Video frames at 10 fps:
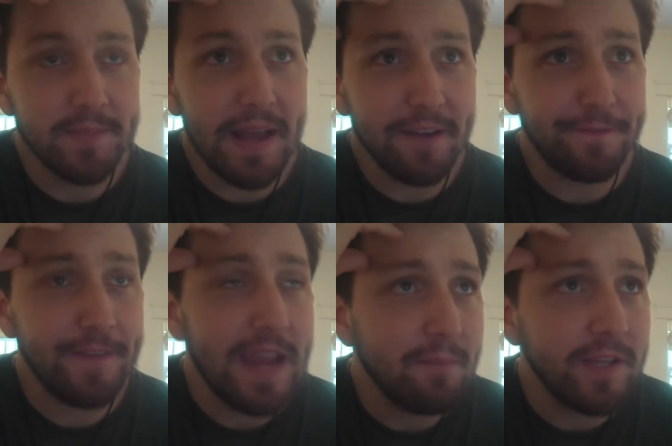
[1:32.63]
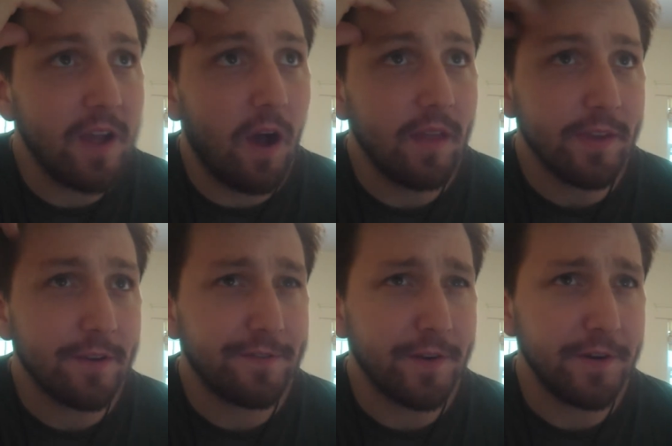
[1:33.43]
It's about a family on
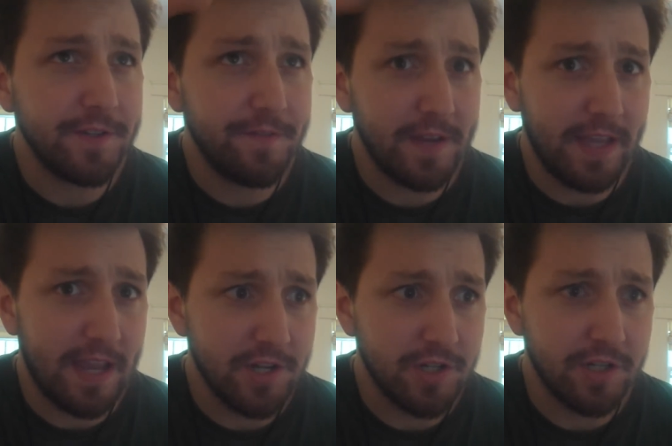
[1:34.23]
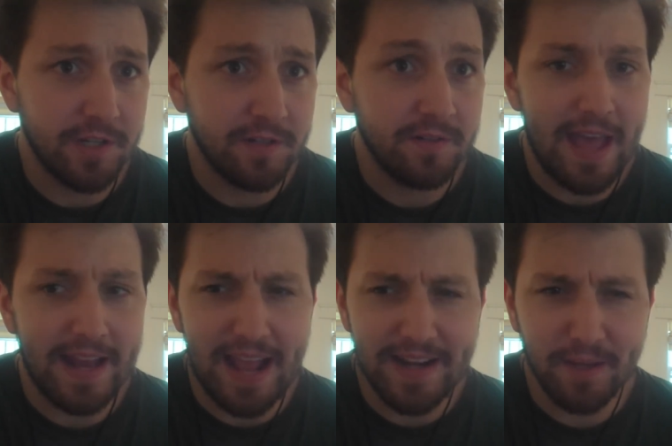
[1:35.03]
their first vacation
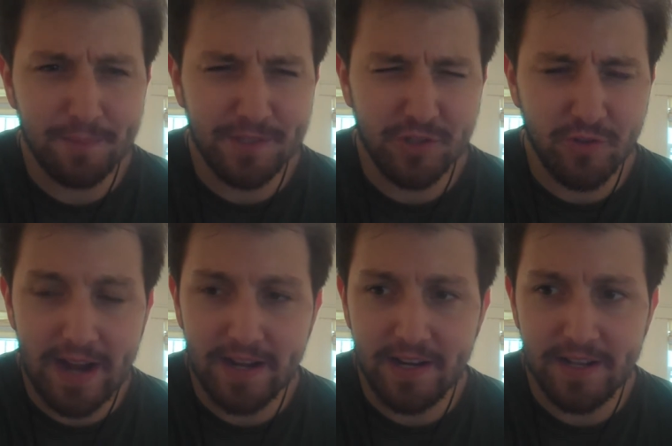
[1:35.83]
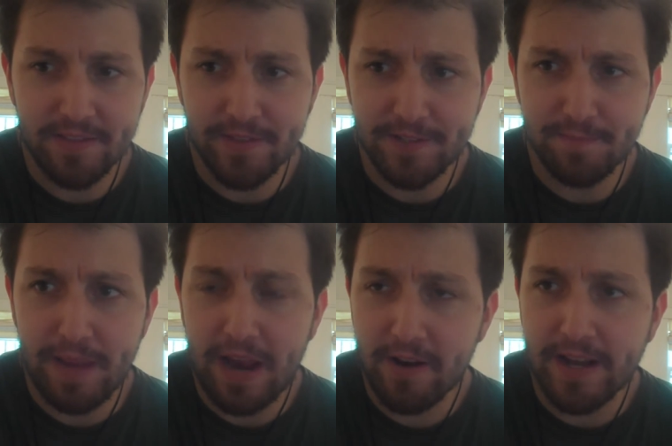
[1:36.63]
that end up stranded in this
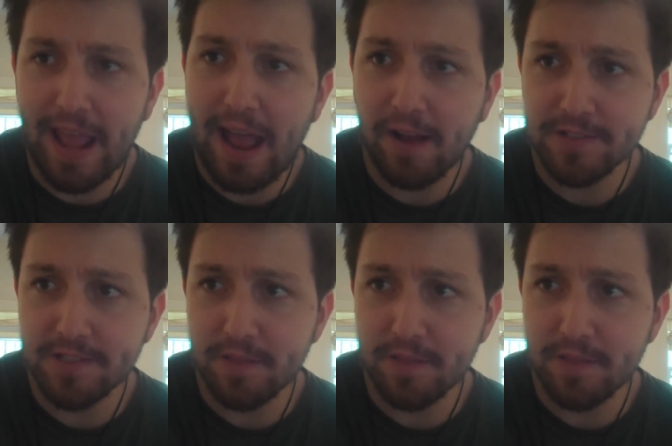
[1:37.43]
barren house